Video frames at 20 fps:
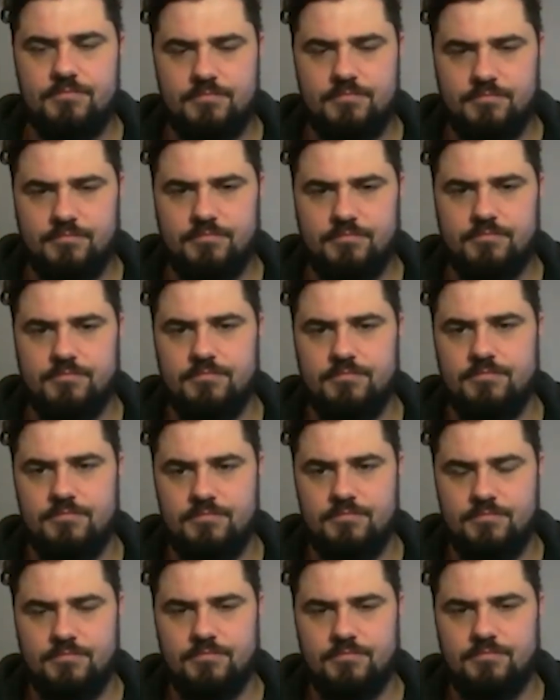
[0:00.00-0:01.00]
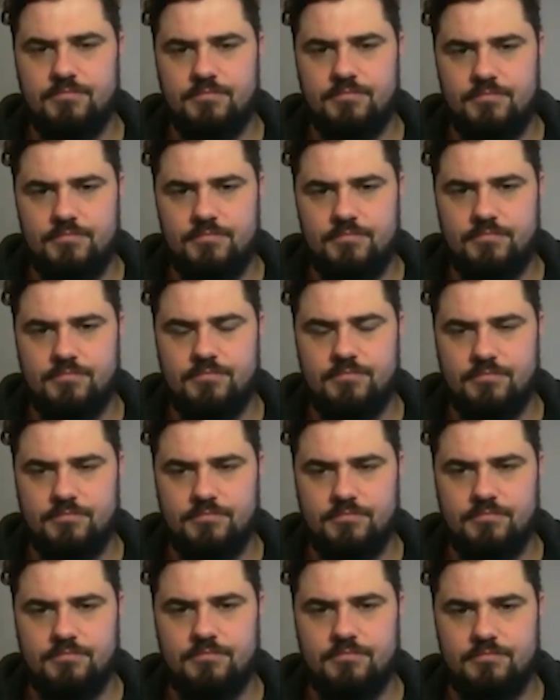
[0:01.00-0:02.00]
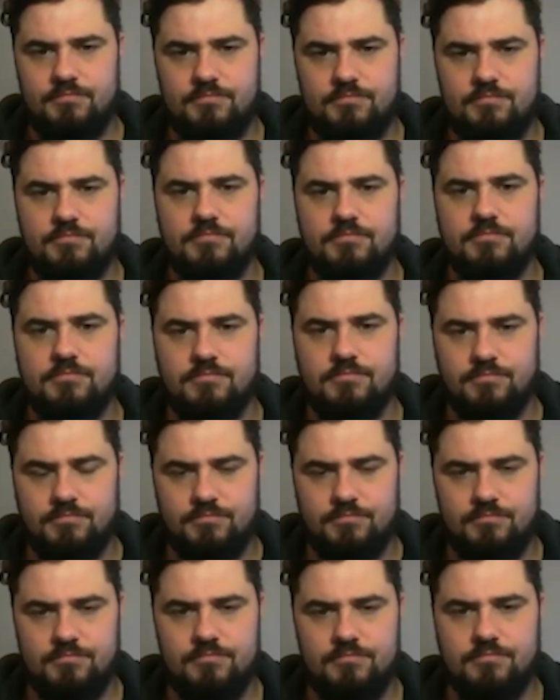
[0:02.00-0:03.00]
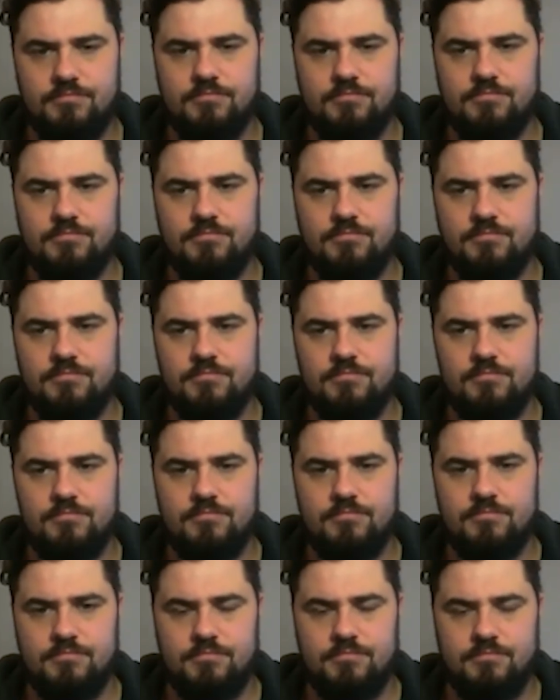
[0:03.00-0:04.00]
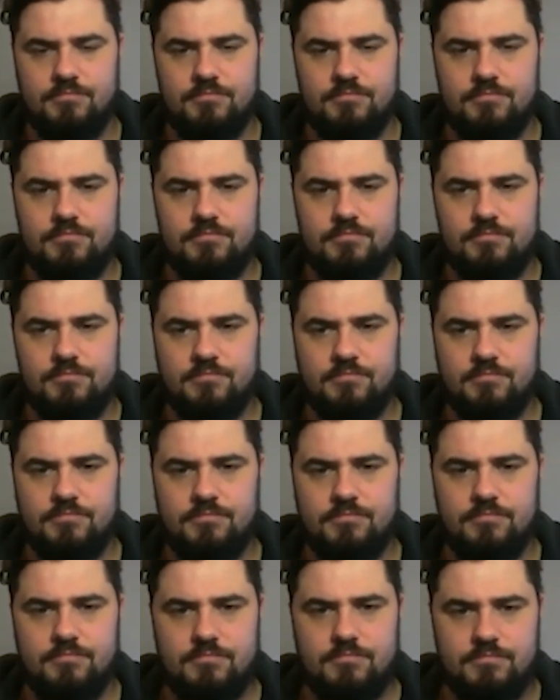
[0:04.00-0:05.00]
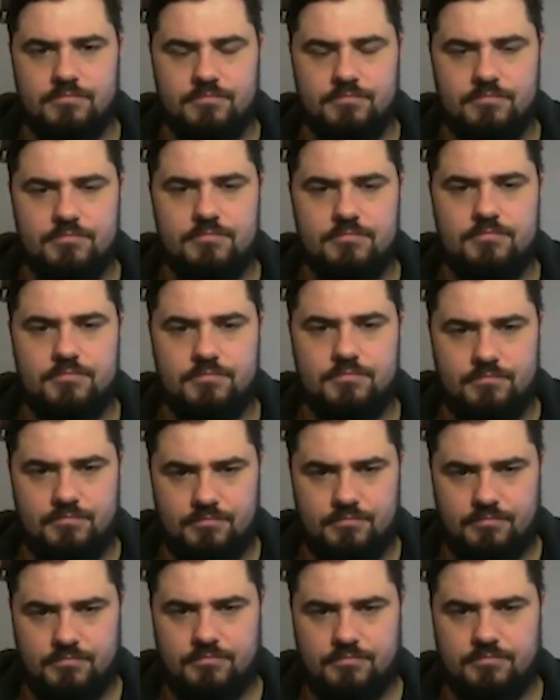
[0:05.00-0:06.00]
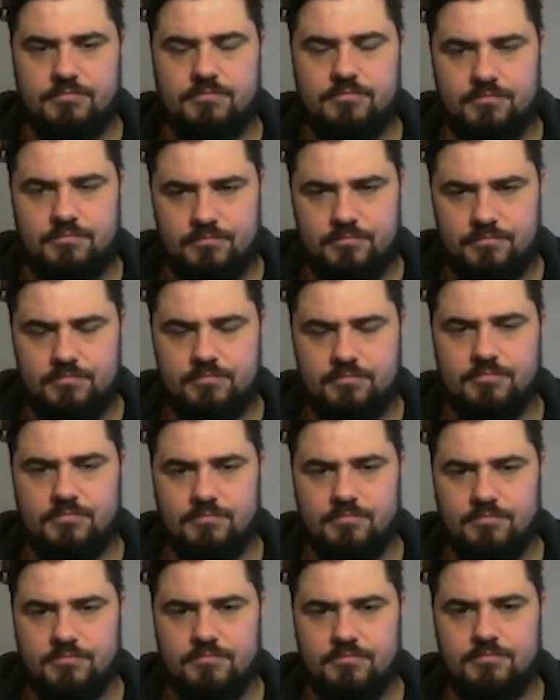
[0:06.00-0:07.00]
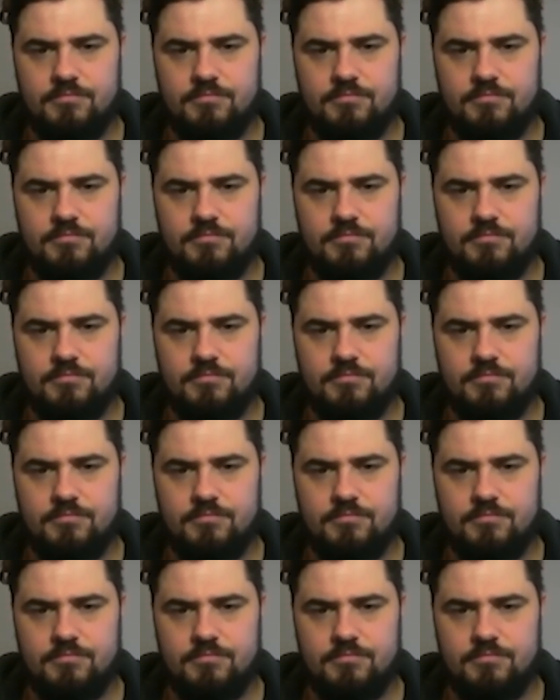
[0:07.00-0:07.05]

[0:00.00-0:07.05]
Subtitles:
[no speech]